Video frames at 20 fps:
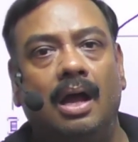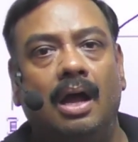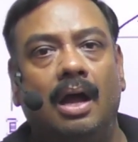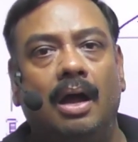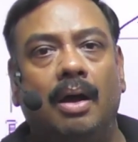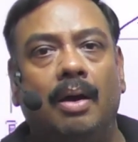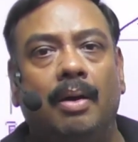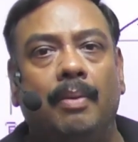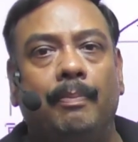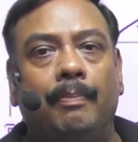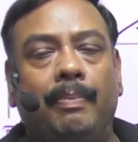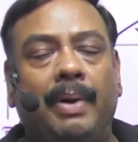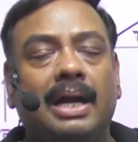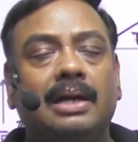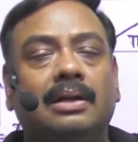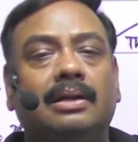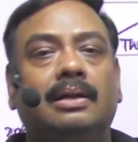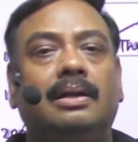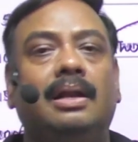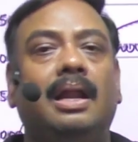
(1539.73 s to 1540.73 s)

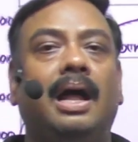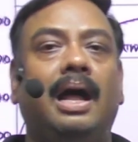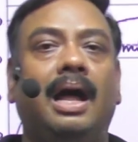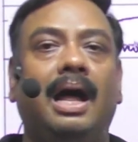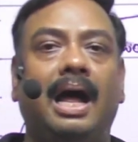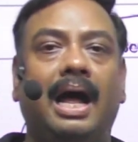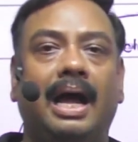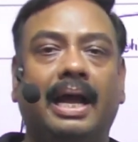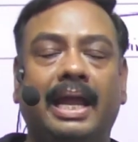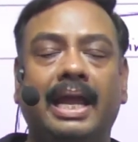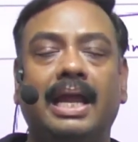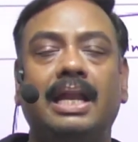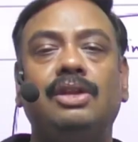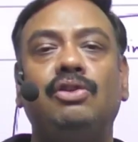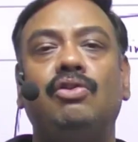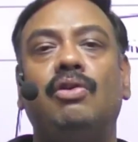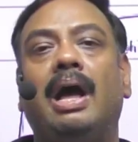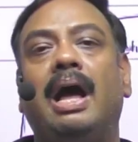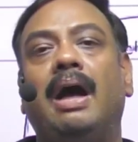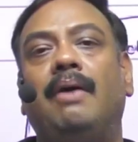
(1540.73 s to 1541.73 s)
But again, you
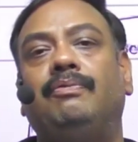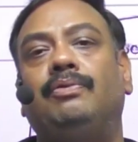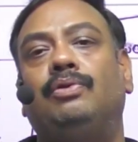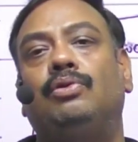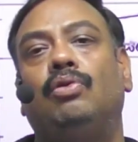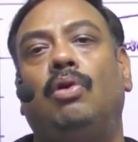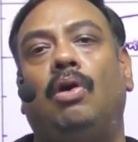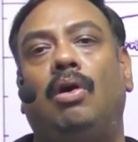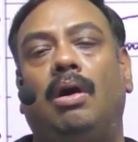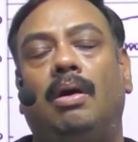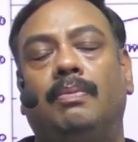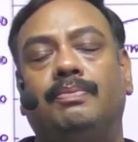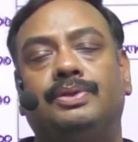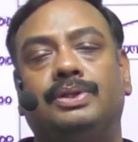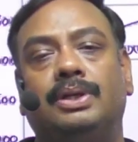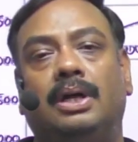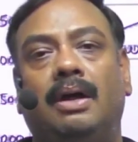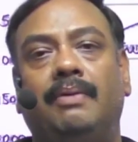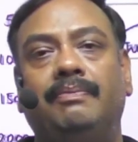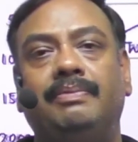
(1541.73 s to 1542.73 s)
have to
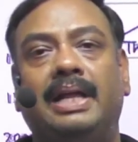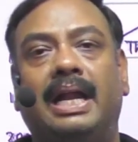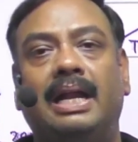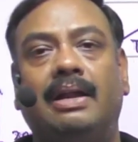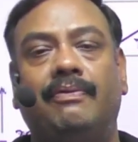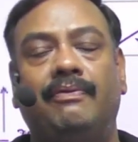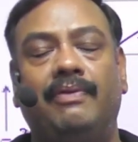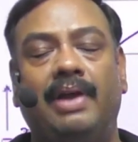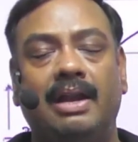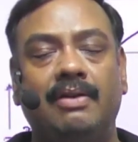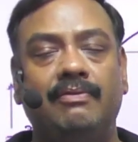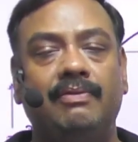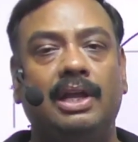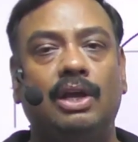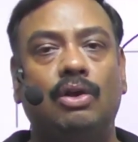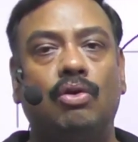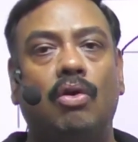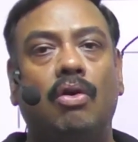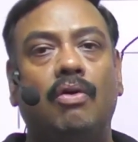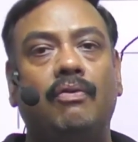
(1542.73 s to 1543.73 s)
observe that when we
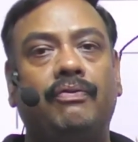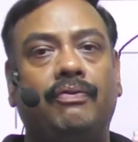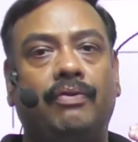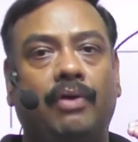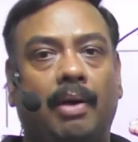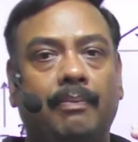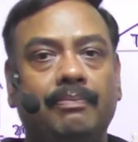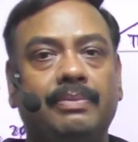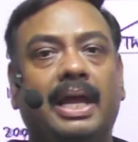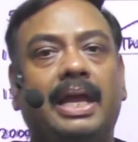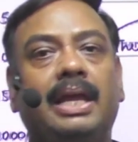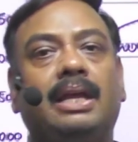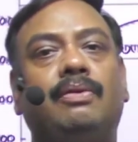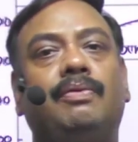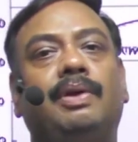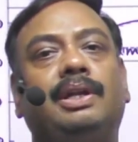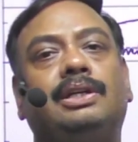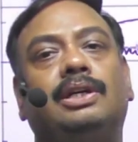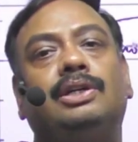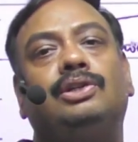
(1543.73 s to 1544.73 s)
go from the
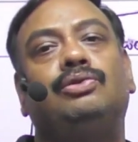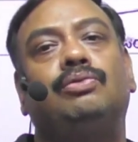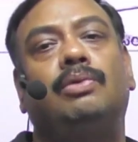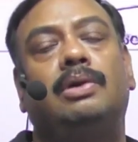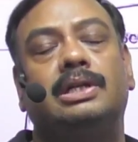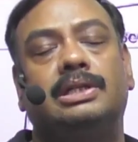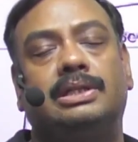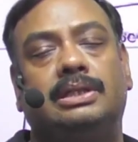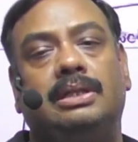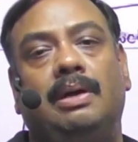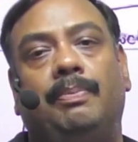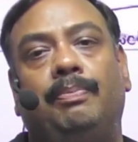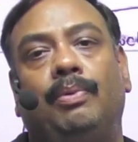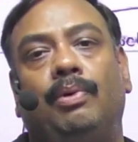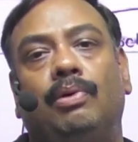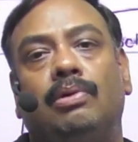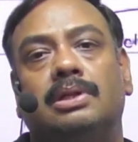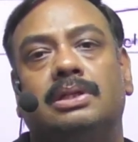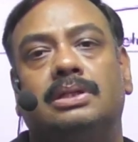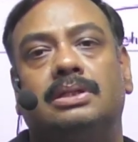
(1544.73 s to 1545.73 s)
equator towards the
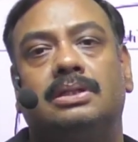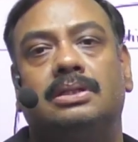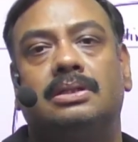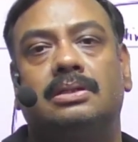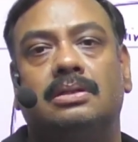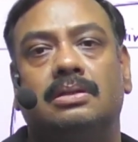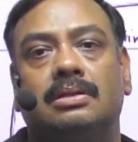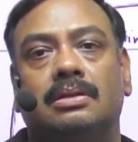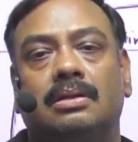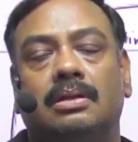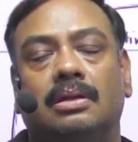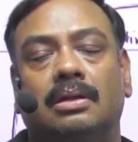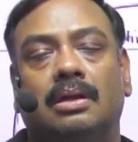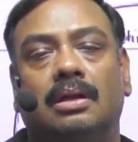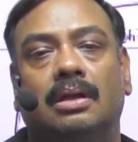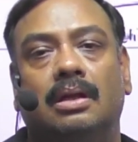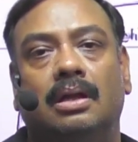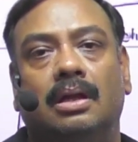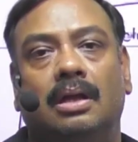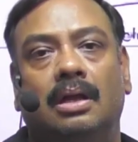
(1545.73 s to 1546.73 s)
poles,
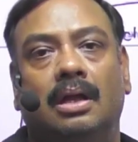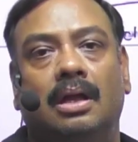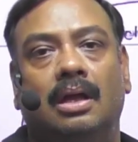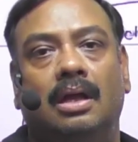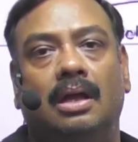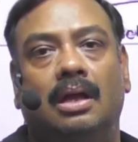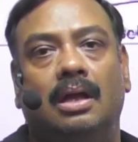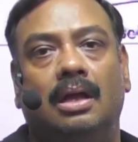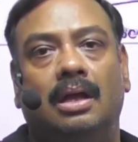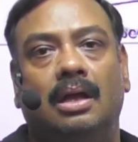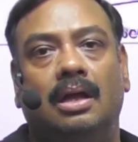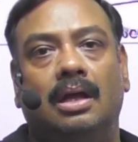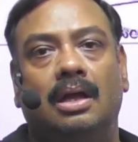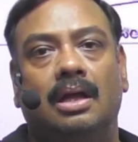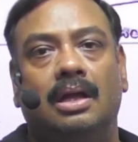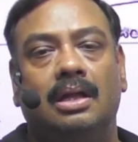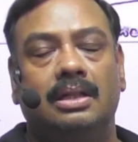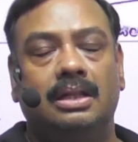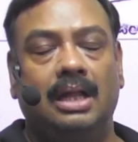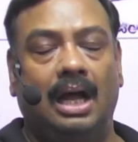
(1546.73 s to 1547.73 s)

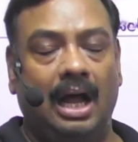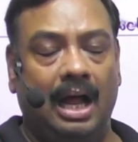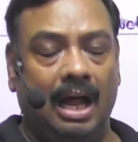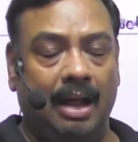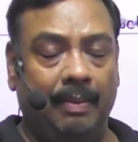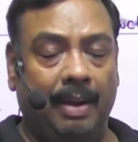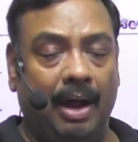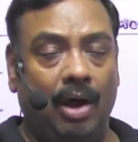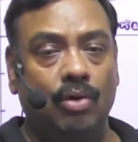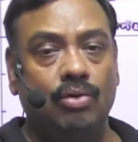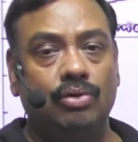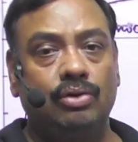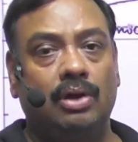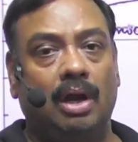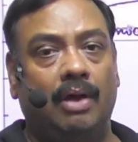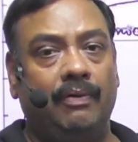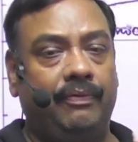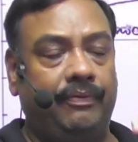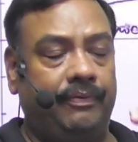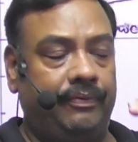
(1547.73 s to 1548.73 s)
the amount
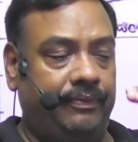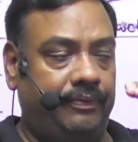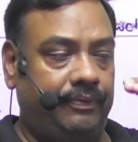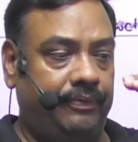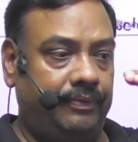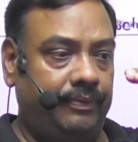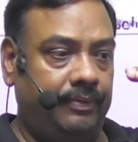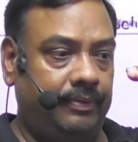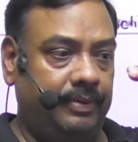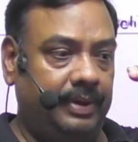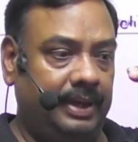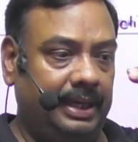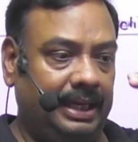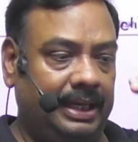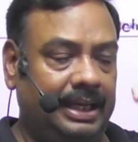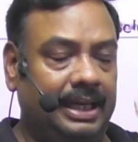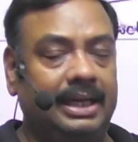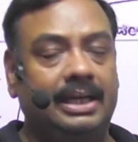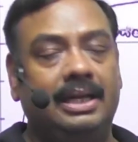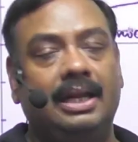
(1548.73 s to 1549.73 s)
of
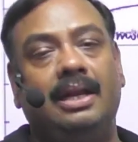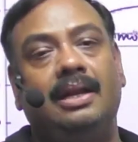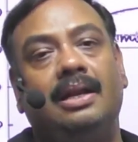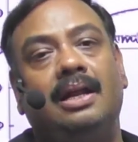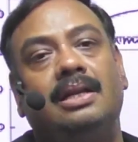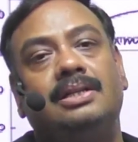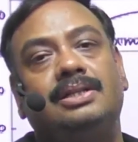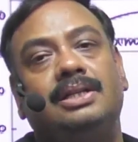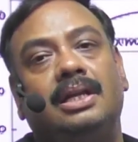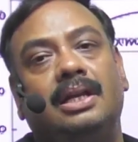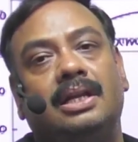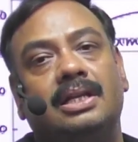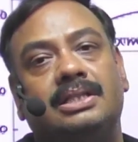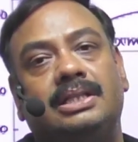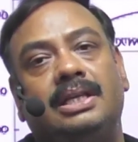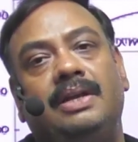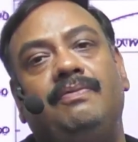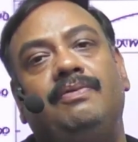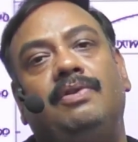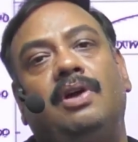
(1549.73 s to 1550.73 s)
heat energy
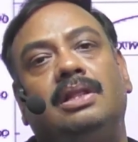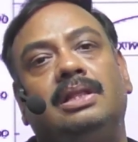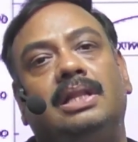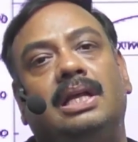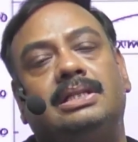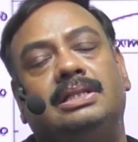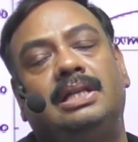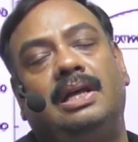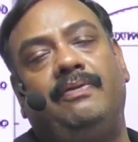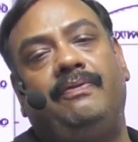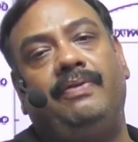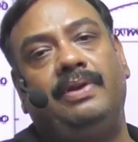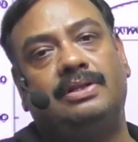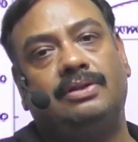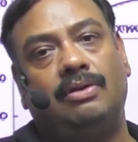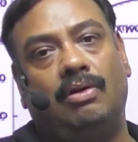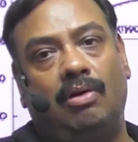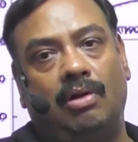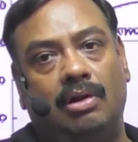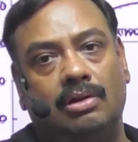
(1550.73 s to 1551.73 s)
received on the surface
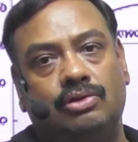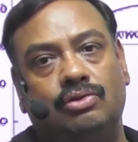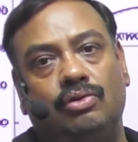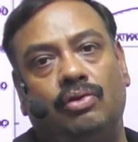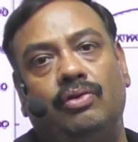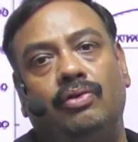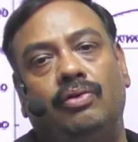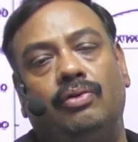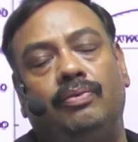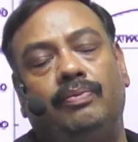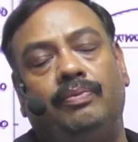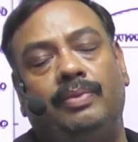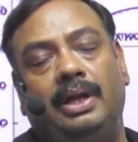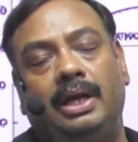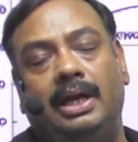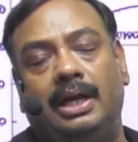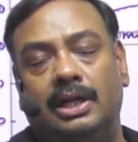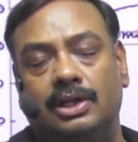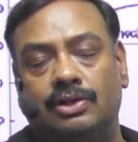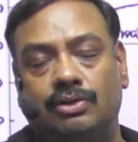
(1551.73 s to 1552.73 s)
also, it
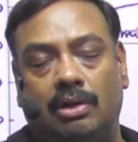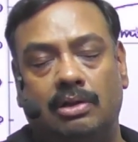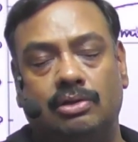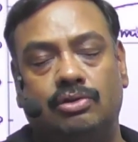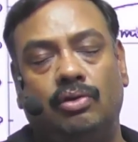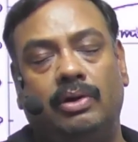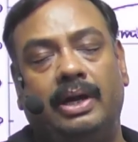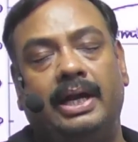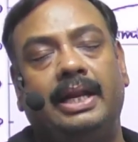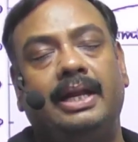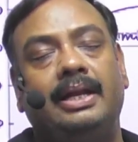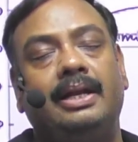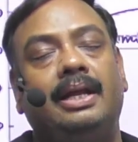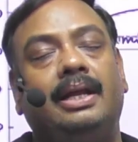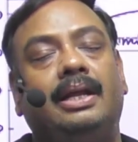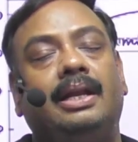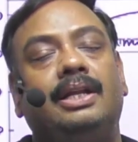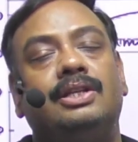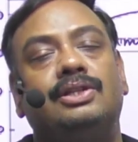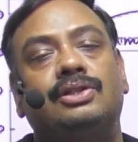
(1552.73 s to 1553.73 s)
is also getting decreased